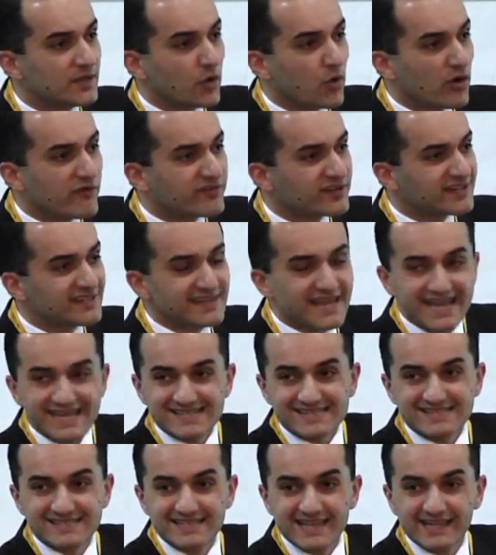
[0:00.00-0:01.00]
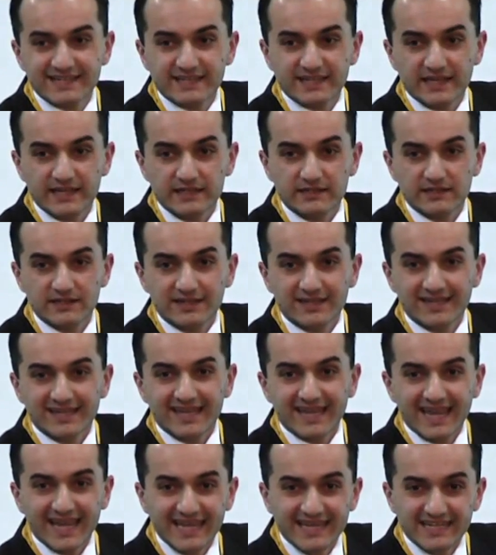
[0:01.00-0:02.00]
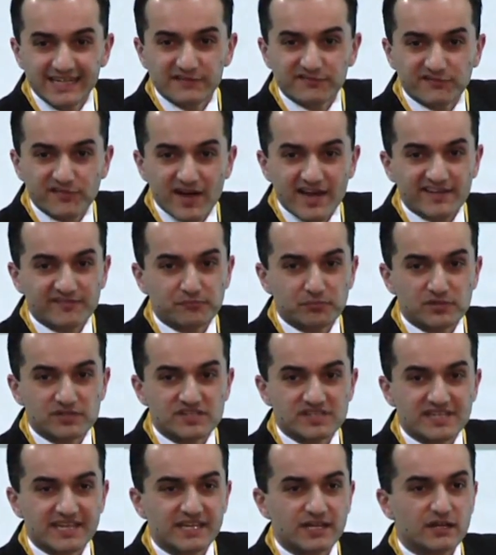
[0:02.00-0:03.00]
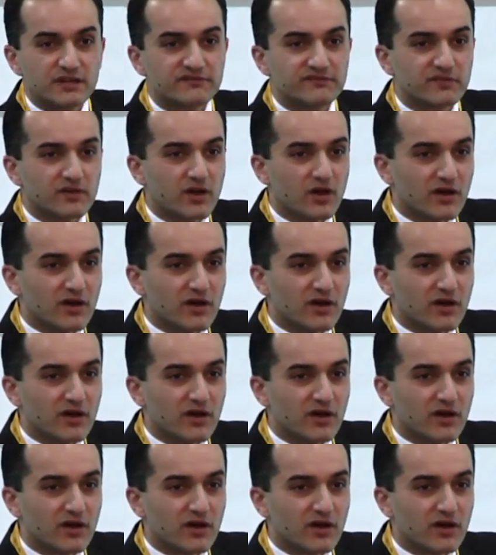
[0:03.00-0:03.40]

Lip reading: Over the last decade, 85% of